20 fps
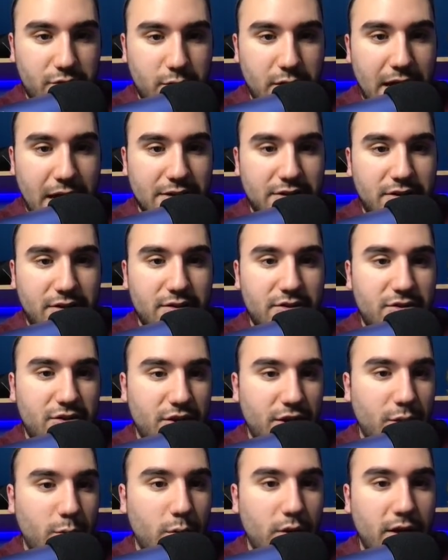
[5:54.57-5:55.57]
You guys can
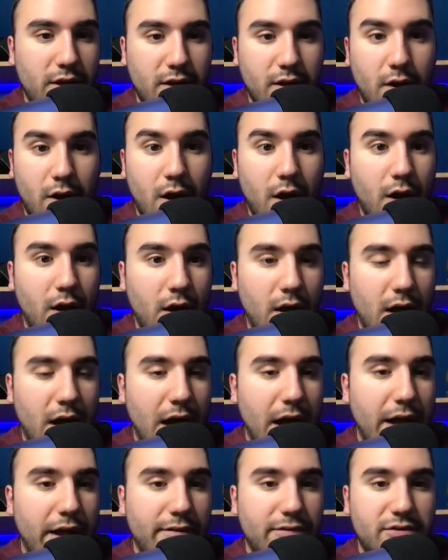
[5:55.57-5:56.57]
see we hit a
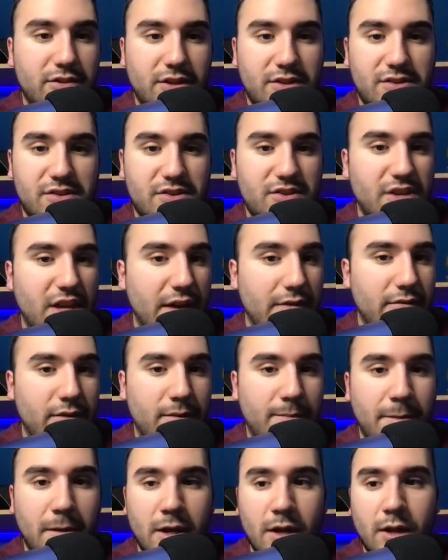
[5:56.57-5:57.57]
high of
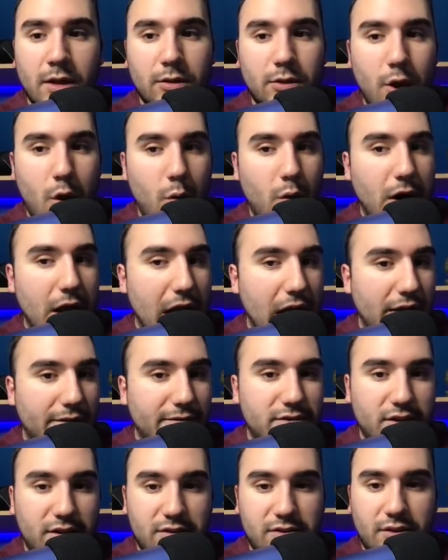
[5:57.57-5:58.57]
67, lower high of
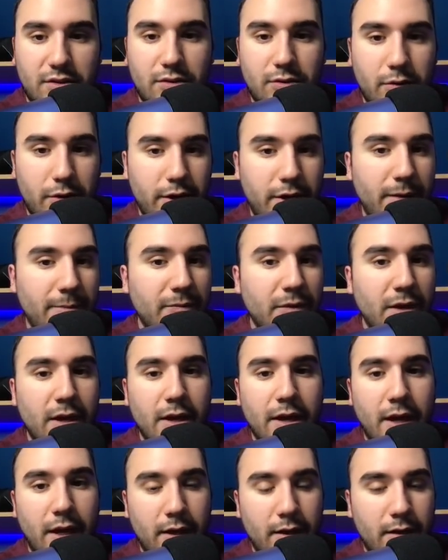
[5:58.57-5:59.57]
63,
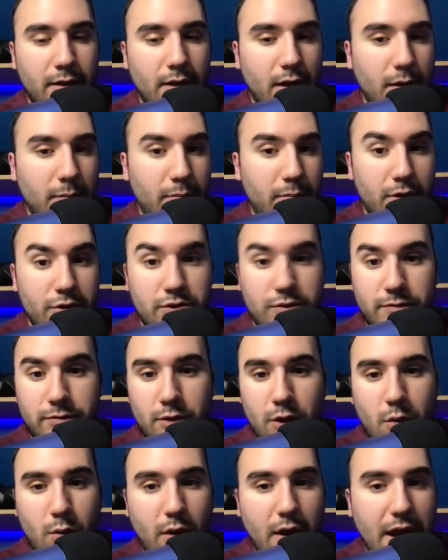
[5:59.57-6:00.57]
and a bunch of
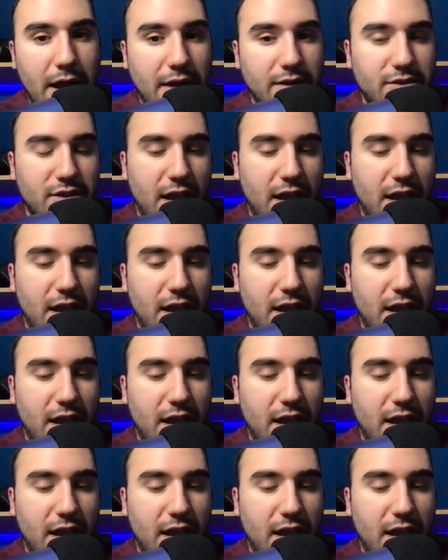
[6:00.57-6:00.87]
lower highs